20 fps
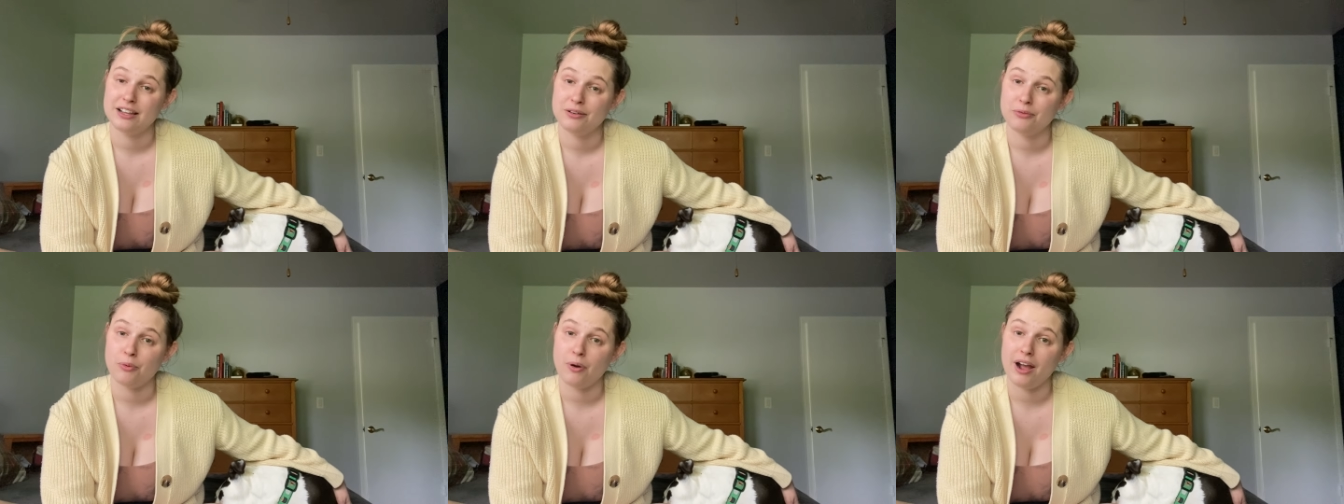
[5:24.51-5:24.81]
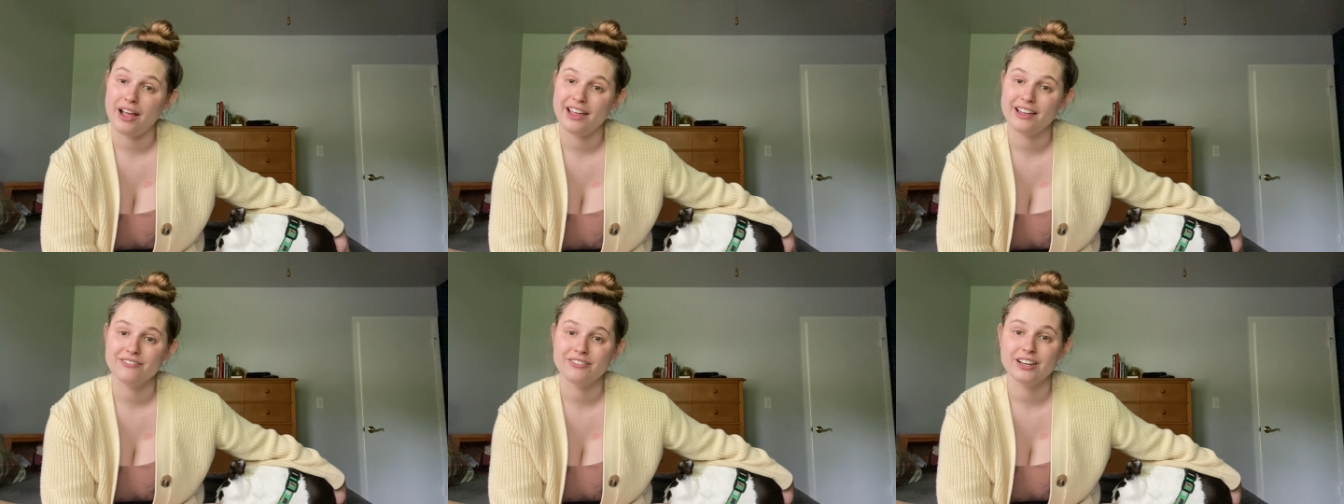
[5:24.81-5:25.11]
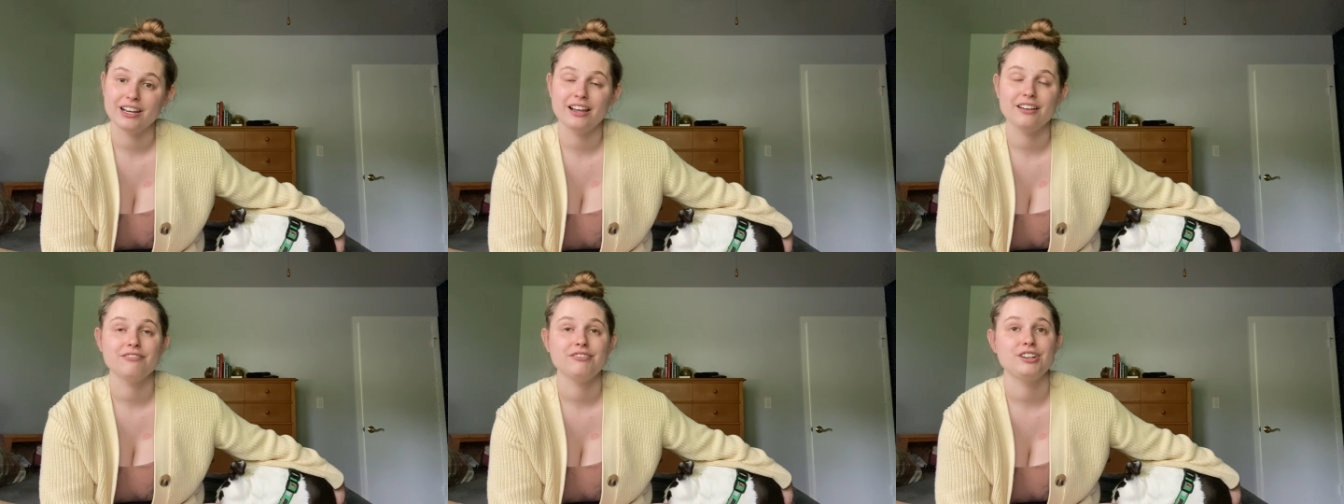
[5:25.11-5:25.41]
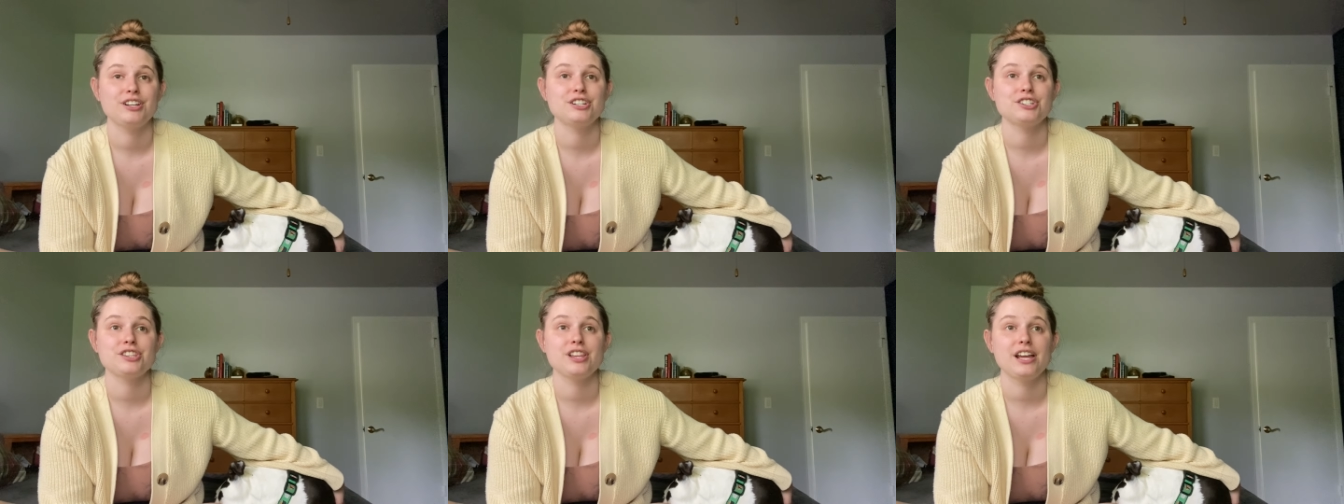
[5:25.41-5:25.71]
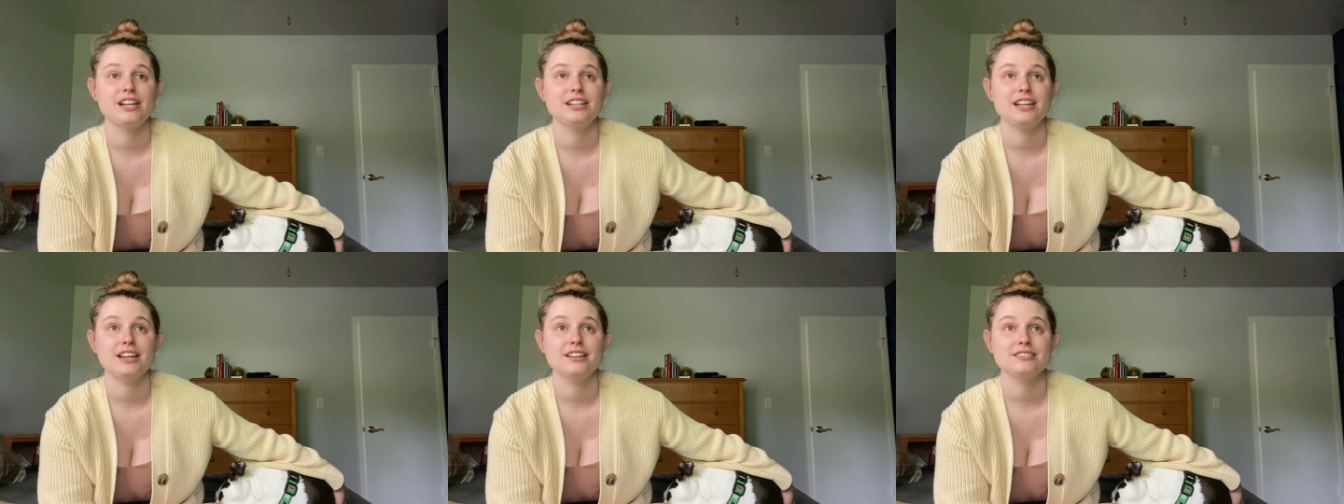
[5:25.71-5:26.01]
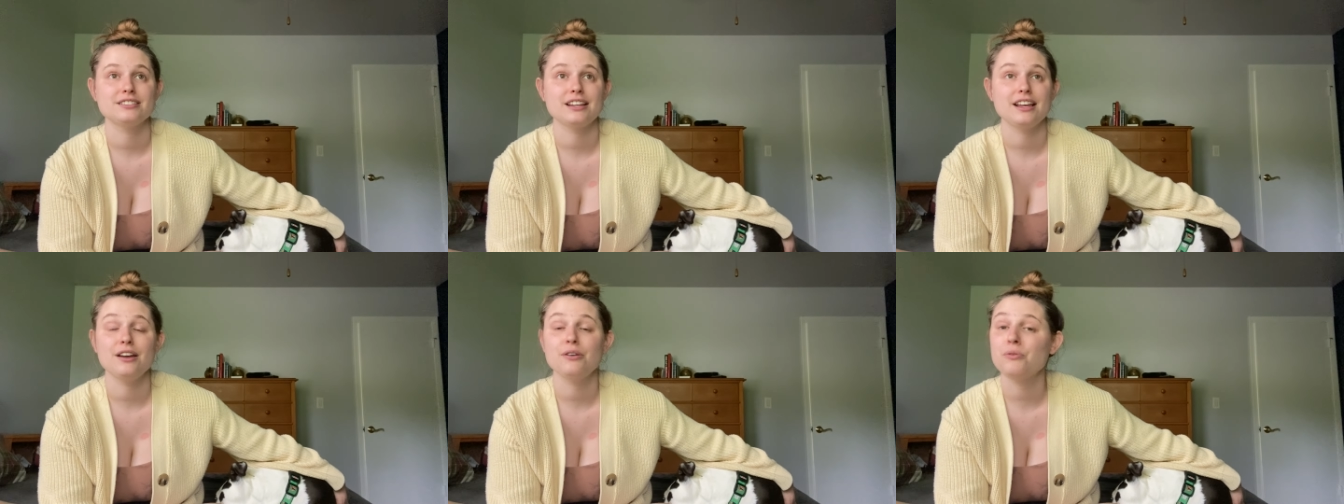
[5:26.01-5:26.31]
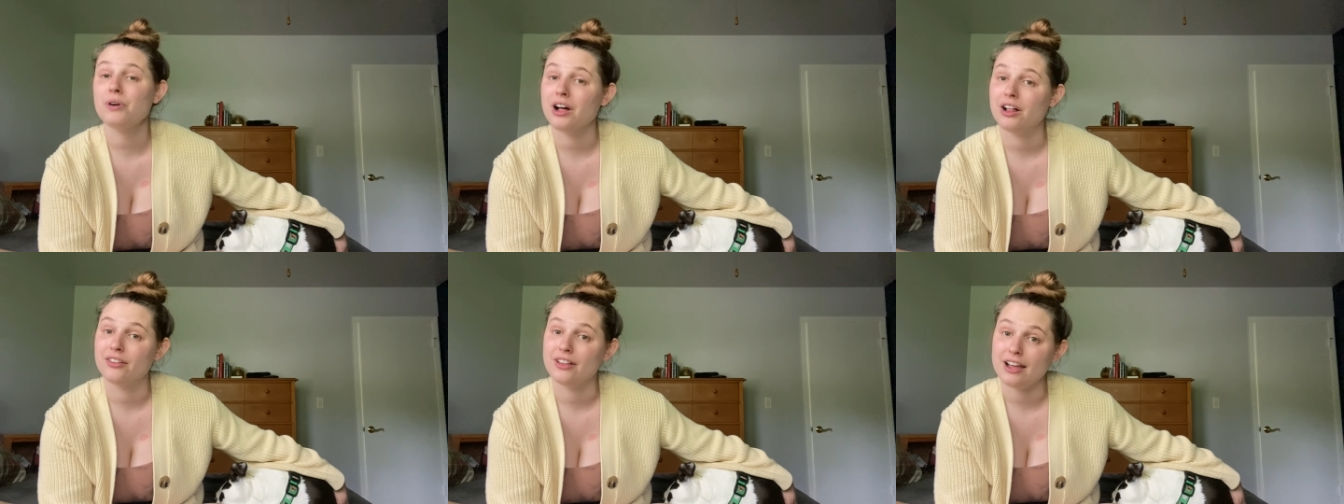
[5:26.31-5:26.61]
Why have I not finished that task yet?
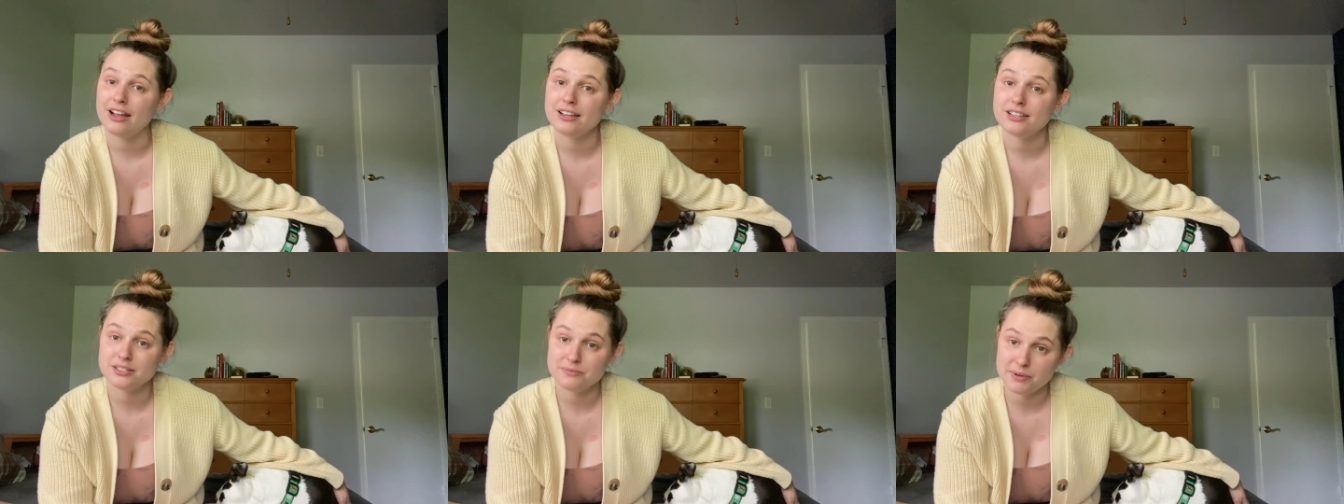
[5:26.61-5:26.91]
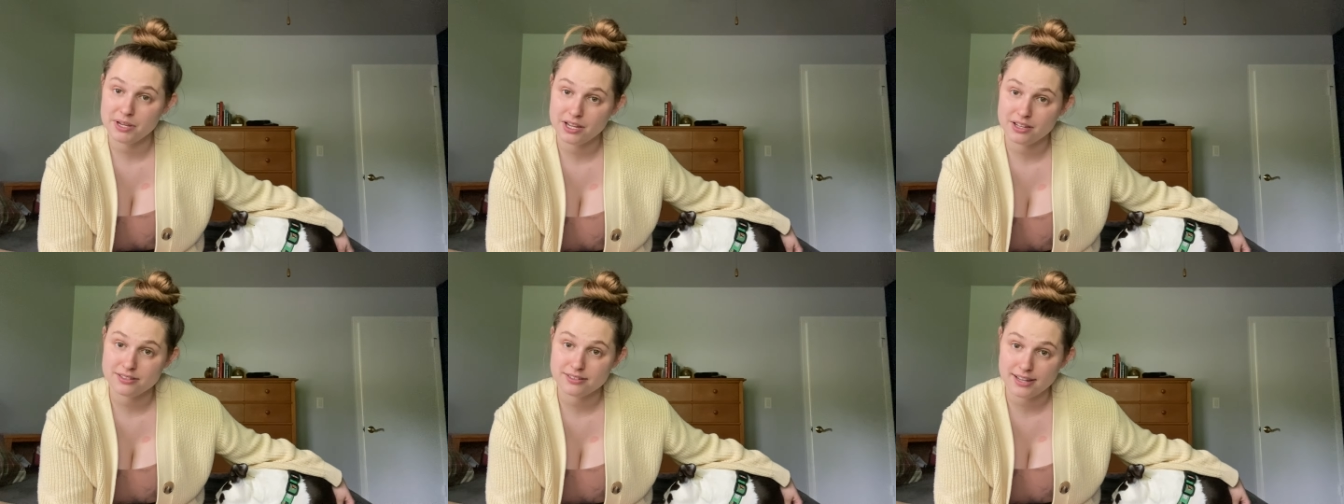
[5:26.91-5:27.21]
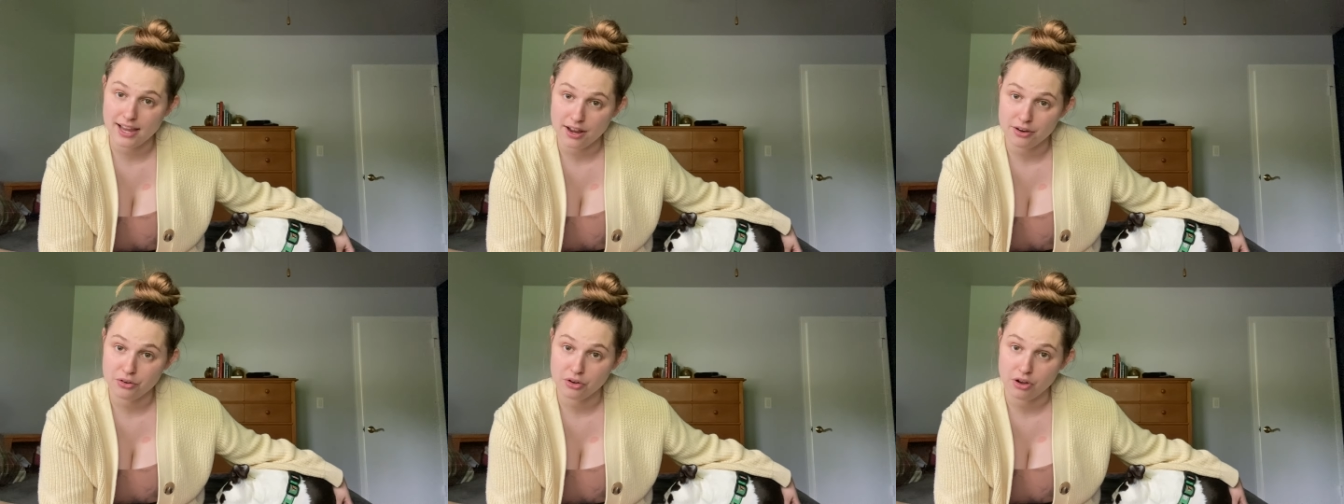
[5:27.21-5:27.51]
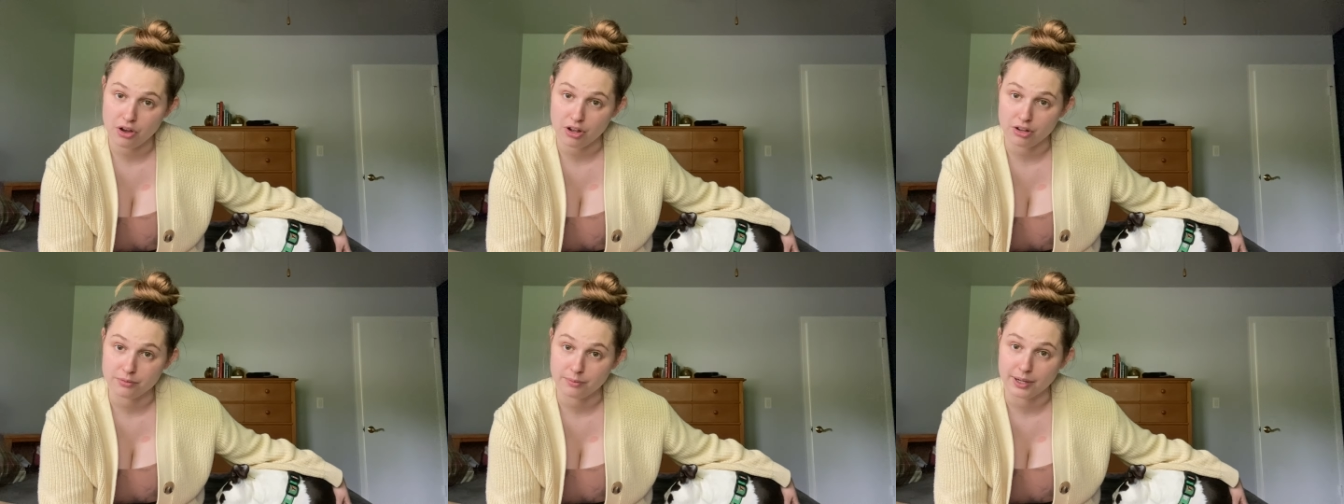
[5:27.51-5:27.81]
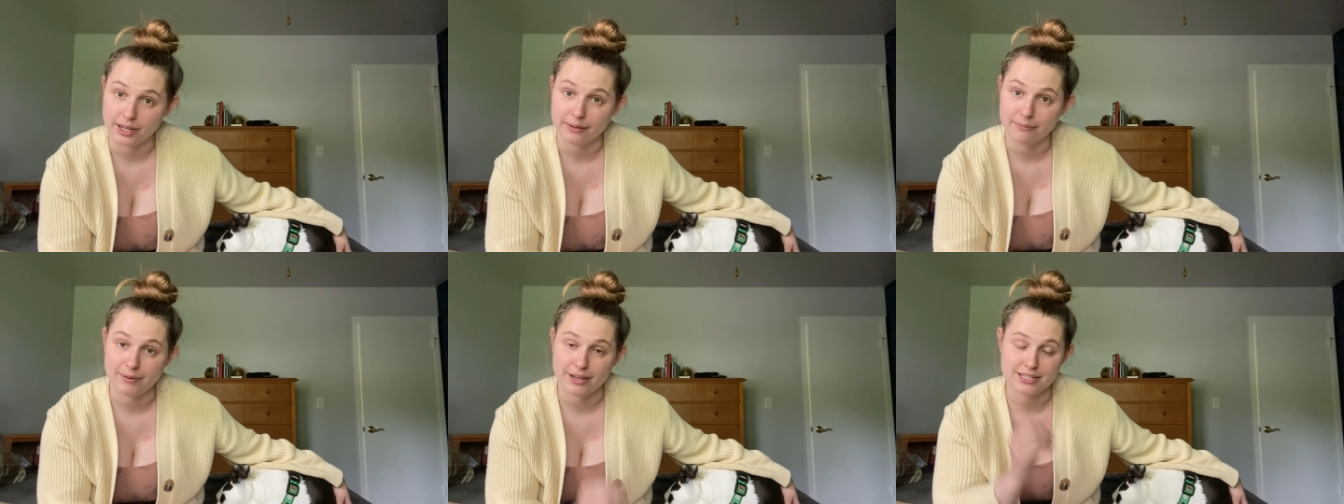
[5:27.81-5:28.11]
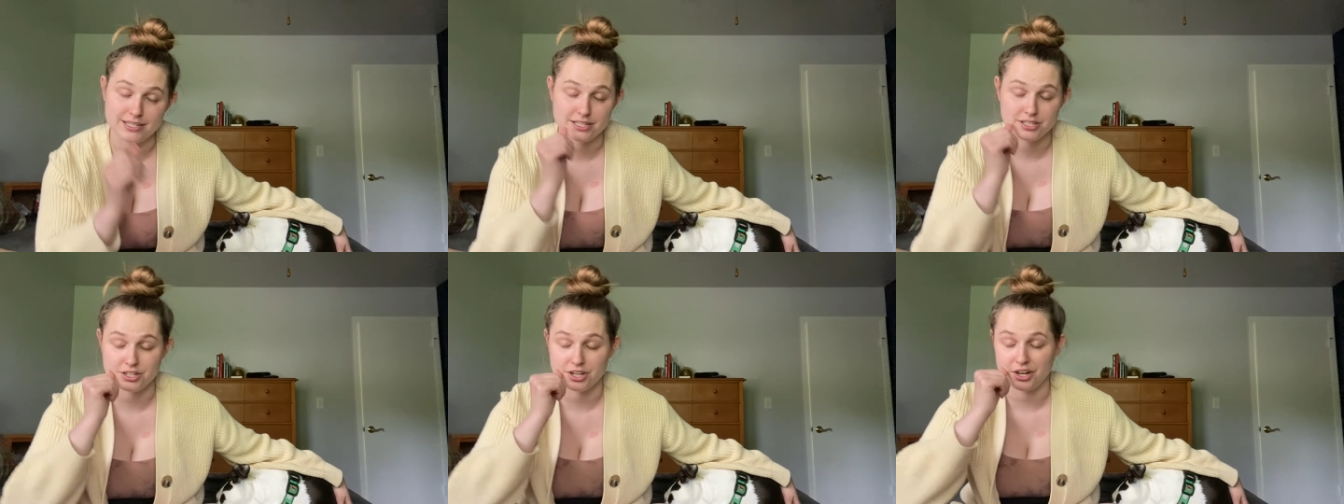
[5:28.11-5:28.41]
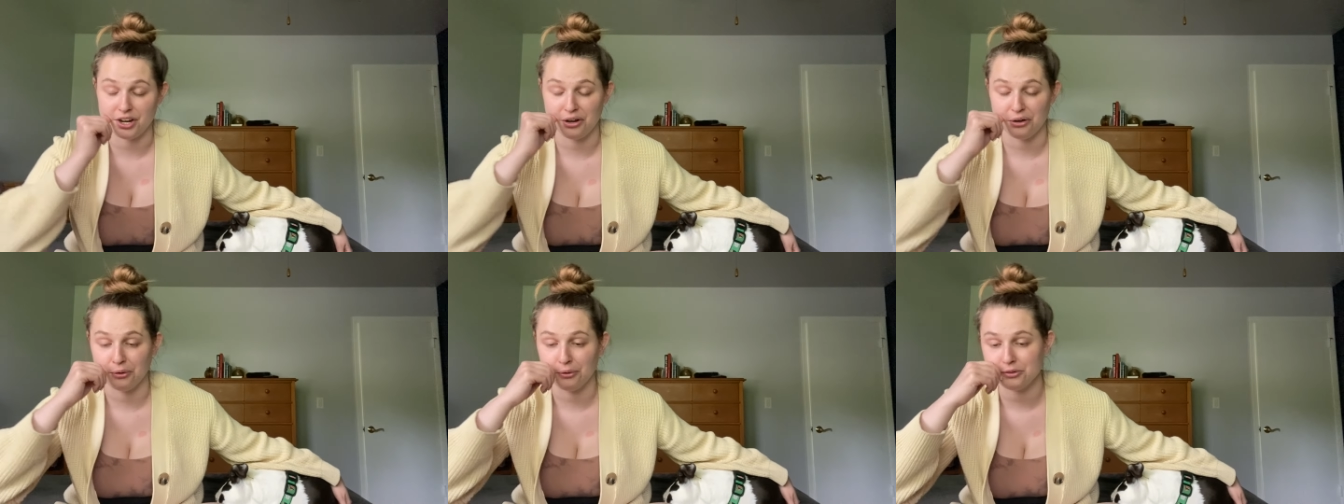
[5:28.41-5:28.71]
Well, that is because Kendall called me, my sister
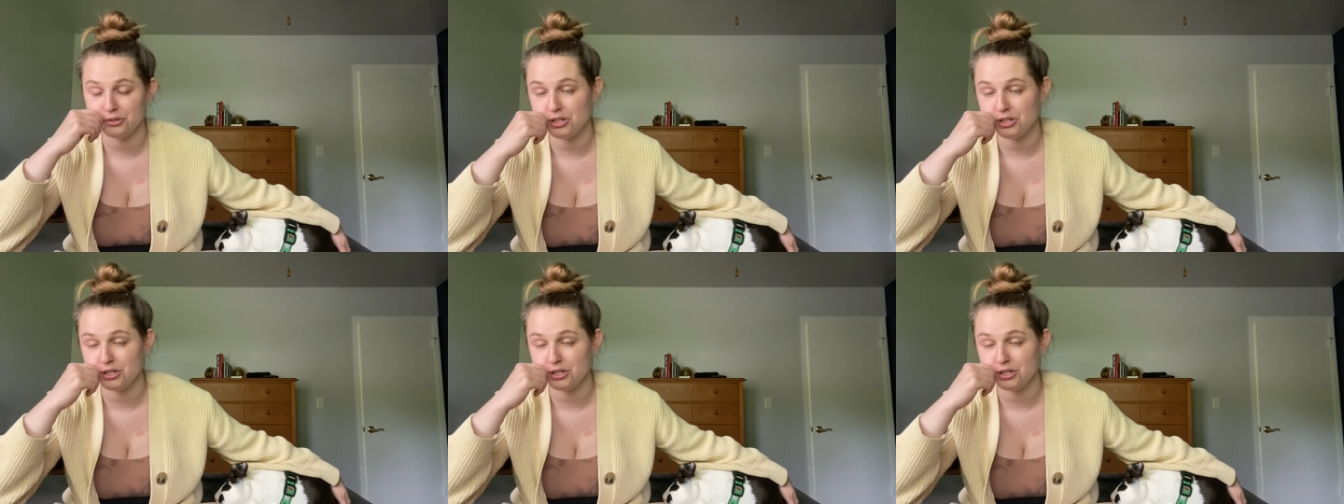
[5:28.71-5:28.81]
Kendall.